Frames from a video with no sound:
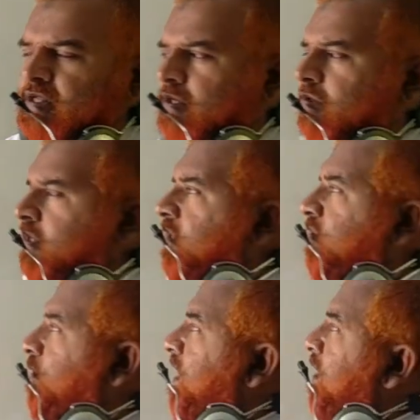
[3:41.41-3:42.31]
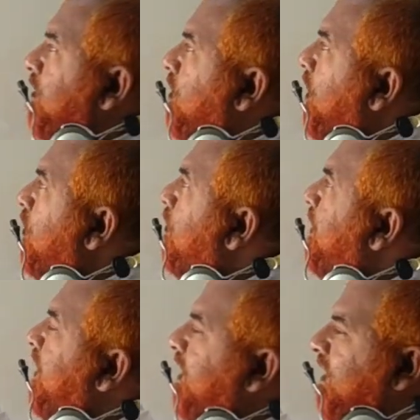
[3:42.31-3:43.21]
So what are the controlled
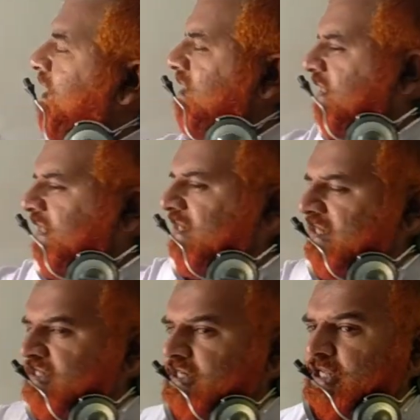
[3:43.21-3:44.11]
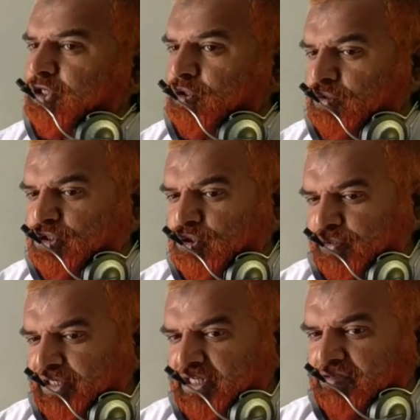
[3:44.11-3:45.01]
breeding techniques? The techniques that are used
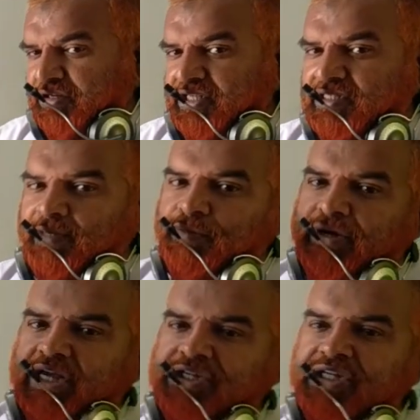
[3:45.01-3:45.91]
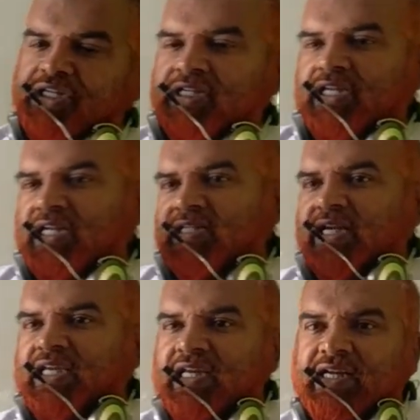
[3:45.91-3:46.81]
to increase the production, increase
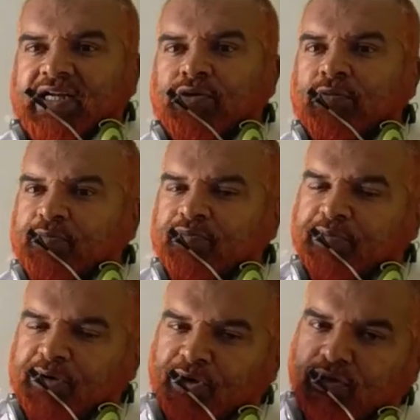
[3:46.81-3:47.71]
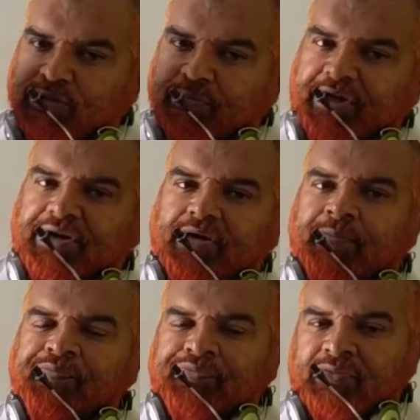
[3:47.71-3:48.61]
the yield, and to produce
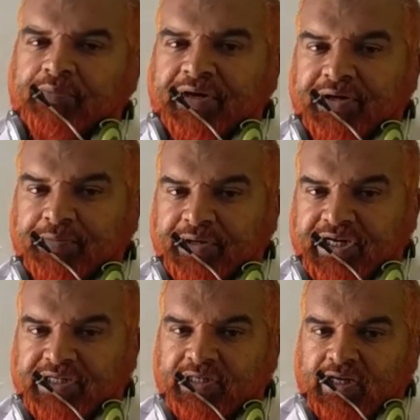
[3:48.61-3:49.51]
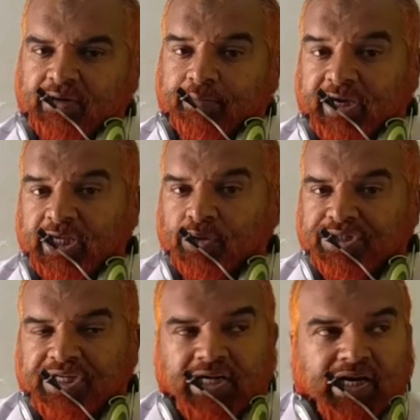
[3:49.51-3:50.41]
better breeds by
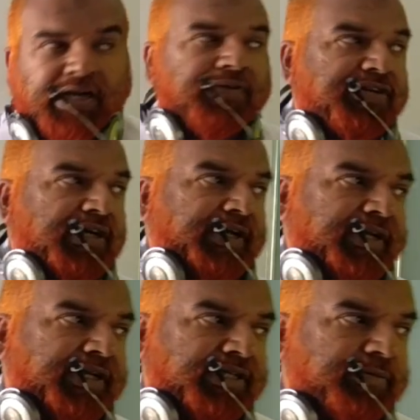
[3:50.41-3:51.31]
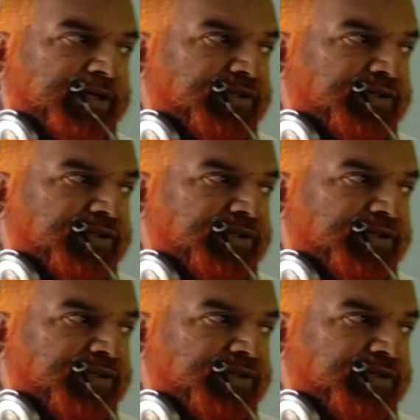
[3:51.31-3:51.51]
using artificial techniques.